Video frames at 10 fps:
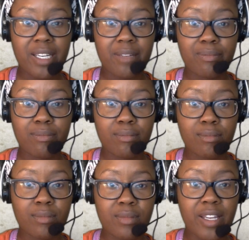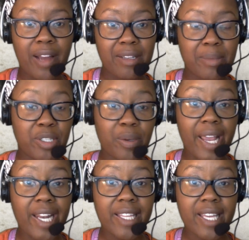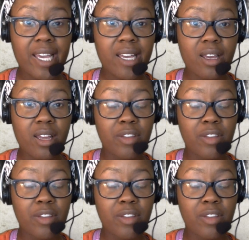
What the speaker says: They don't have to be doing anything.